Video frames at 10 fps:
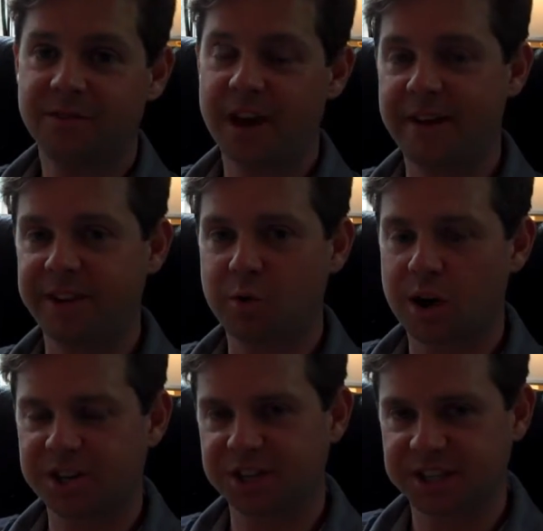If you have any
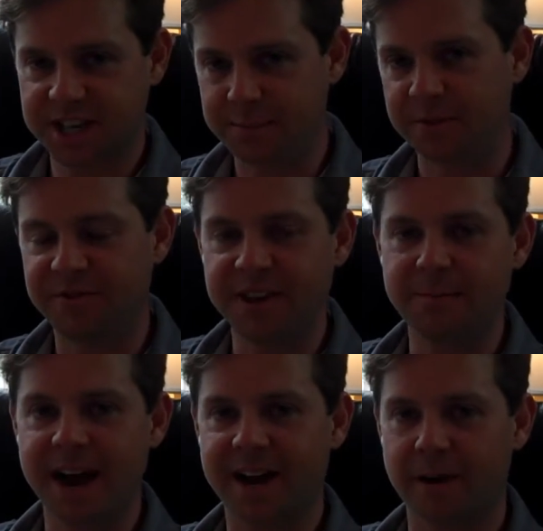questions, keep the
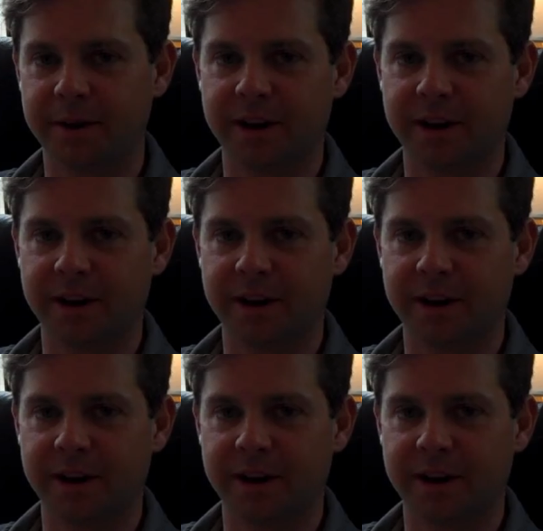feedback coming.